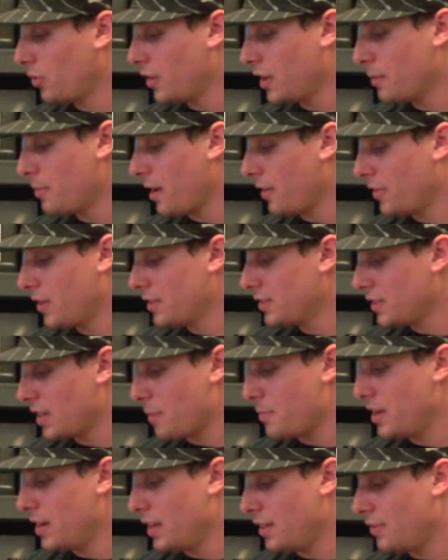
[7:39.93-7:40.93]
thing about this,
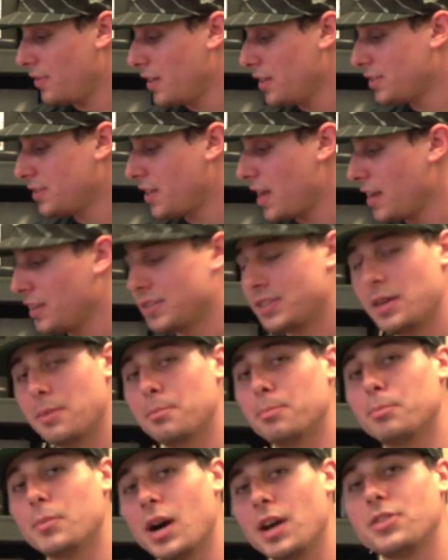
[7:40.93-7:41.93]
I mean, it, this takes
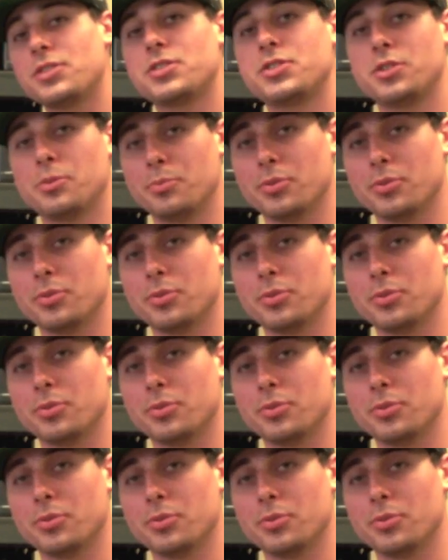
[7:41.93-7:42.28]
them months to